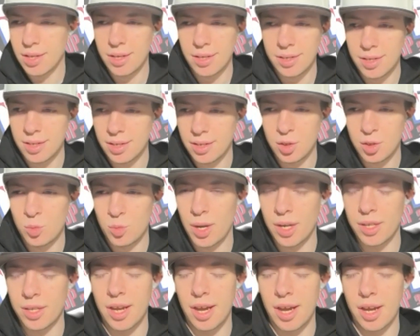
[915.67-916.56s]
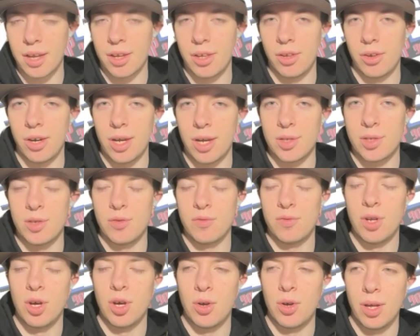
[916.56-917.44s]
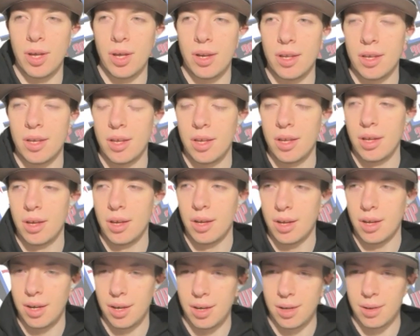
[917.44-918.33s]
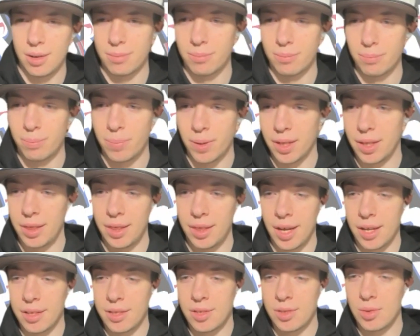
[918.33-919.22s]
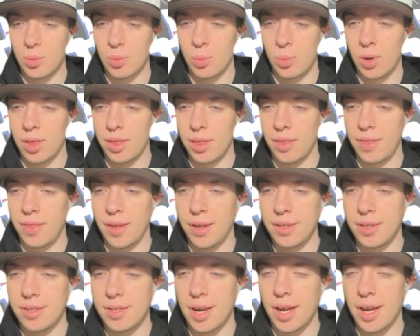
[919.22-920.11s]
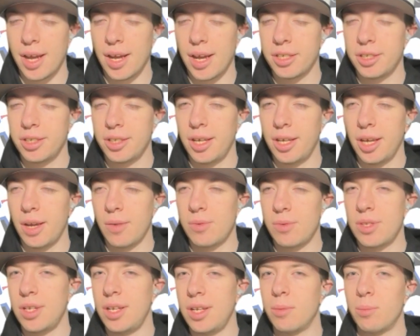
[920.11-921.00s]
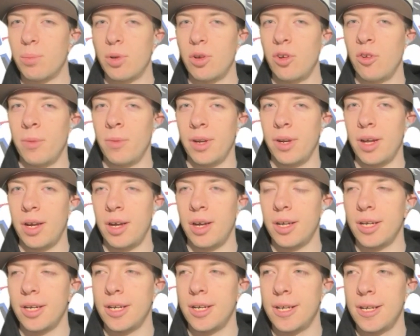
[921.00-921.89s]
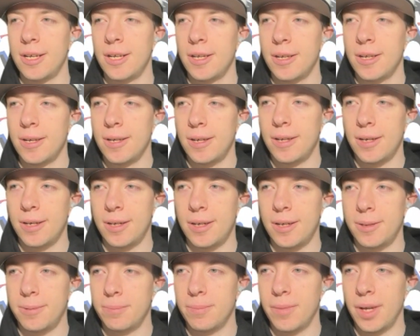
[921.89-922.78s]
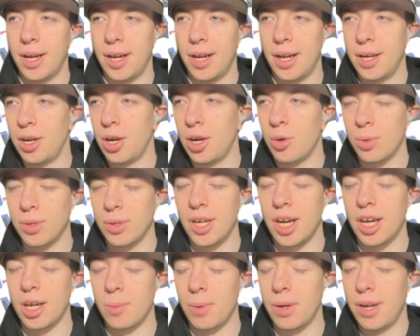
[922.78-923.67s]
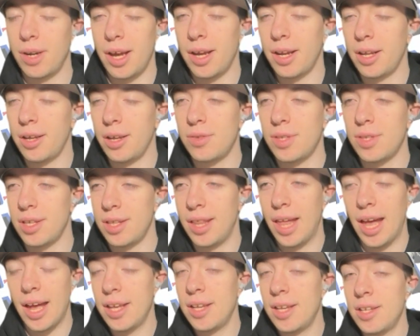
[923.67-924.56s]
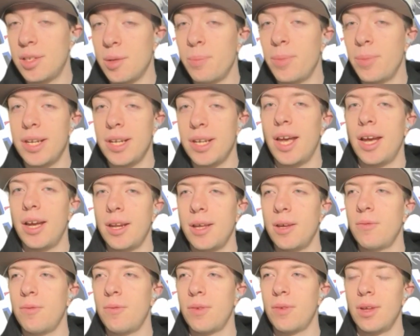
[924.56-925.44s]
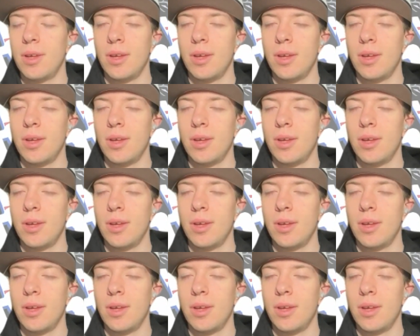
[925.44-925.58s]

isn't spectacular, as you've noted. But that's one of the things that I actually have seen improvement on. And I know we're talking about negatives, and that is a big negative.